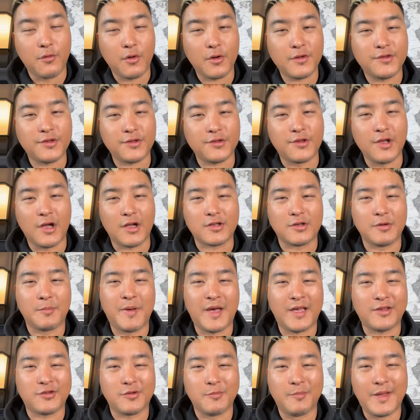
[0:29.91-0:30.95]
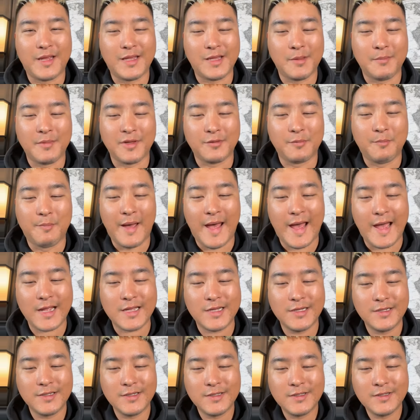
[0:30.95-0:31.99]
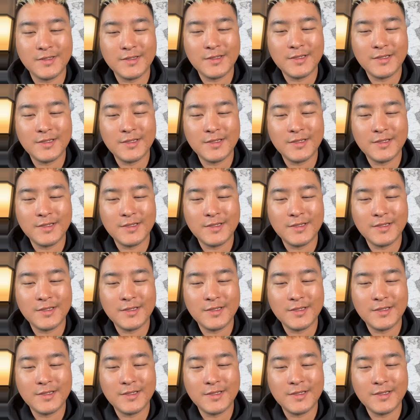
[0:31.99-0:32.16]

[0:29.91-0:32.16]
voices, Dr. Pastor Ben Lim, is back.